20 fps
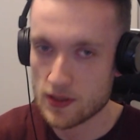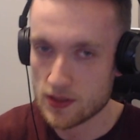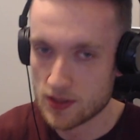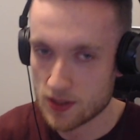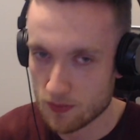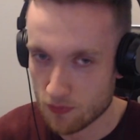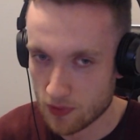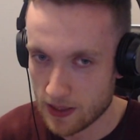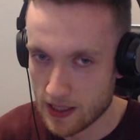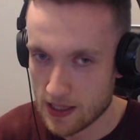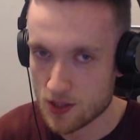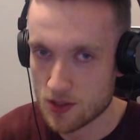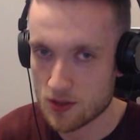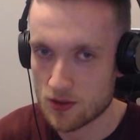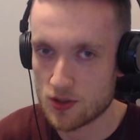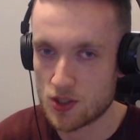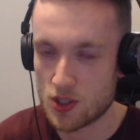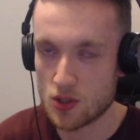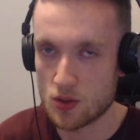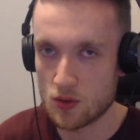some relation
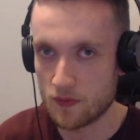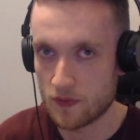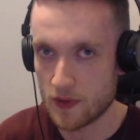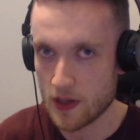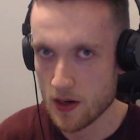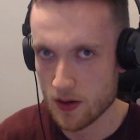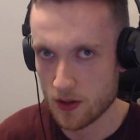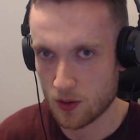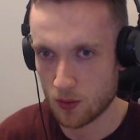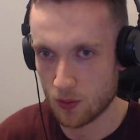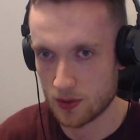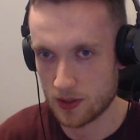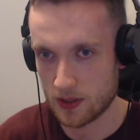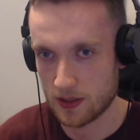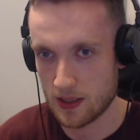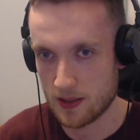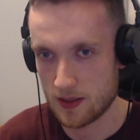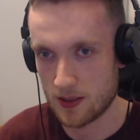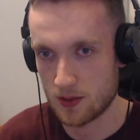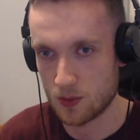to vehicles in
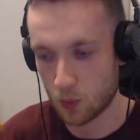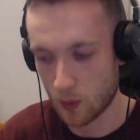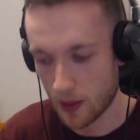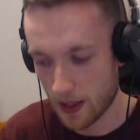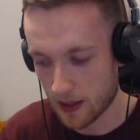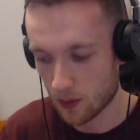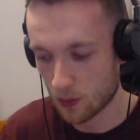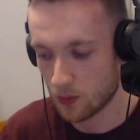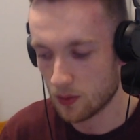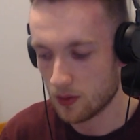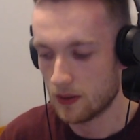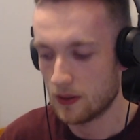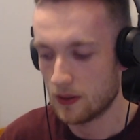this as well.